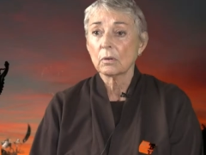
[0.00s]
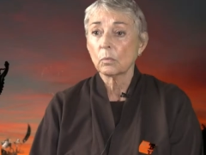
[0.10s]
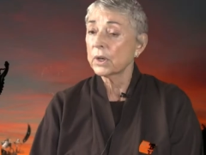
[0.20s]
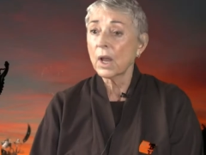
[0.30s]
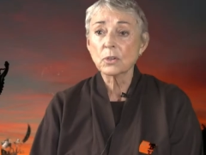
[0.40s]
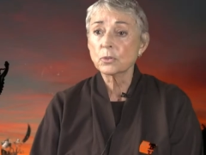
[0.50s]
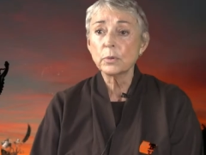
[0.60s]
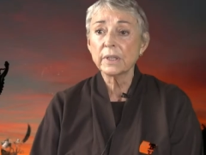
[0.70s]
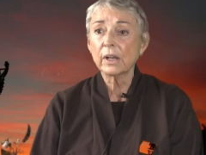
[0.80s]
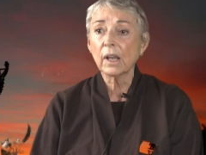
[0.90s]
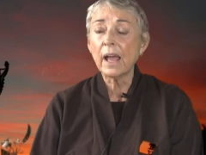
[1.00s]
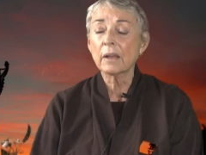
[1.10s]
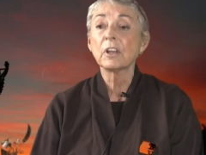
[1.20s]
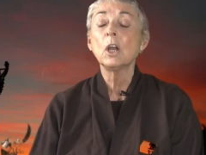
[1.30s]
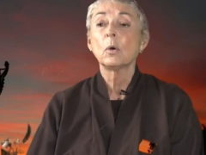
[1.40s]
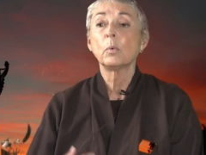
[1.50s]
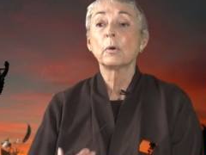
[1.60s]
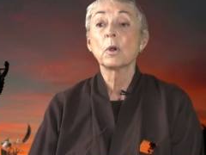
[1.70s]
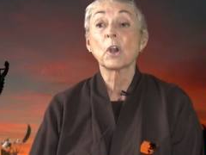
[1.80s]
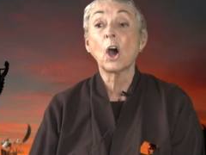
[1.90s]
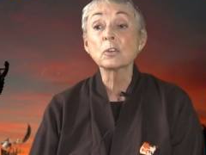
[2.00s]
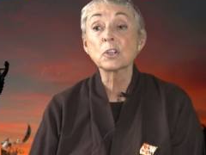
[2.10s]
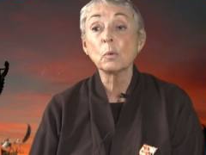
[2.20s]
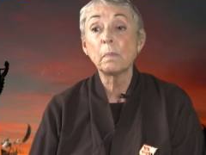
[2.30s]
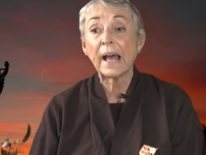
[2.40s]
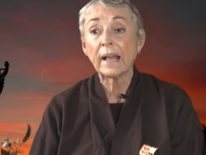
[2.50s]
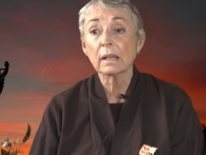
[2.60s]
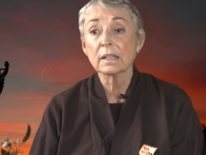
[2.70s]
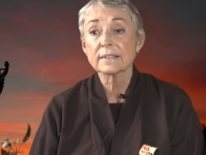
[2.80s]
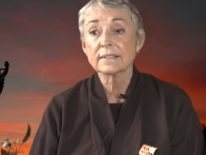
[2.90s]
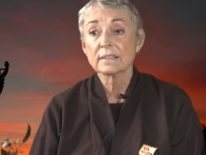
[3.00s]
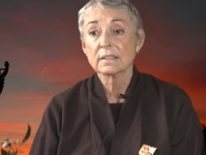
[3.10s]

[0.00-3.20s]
We're not truly alive. We're on autopilot.